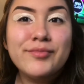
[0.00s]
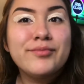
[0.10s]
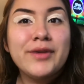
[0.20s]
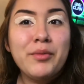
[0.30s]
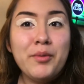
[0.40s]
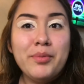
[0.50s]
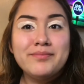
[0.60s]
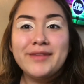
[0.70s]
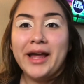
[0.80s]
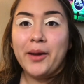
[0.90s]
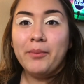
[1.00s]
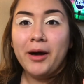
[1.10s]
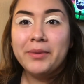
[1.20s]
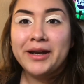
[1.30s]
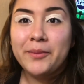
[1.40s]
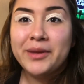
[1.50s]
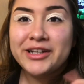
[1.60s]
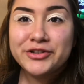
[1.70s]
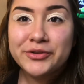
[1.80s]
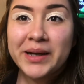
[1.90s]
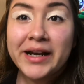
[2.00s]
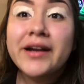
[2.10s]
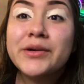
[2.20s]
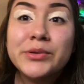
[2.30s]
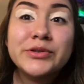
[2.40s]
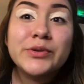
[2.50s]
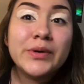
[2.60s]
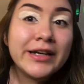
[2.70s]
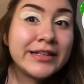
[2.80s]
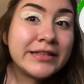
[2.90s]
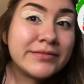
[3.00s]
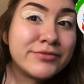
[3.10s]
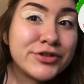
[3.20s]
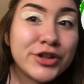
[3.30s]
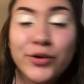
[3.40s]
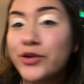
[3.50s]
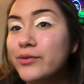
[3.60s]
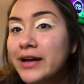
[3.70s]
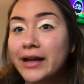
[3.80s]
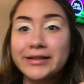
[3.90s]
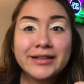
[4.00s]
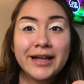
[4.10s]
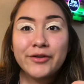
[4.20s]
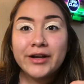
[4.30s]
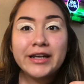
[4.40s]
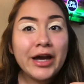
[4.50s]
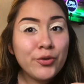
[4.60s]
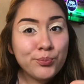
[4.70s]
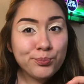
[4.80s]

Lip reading: I'm gonna like pop in a picture right here so I can show you what I look like right now.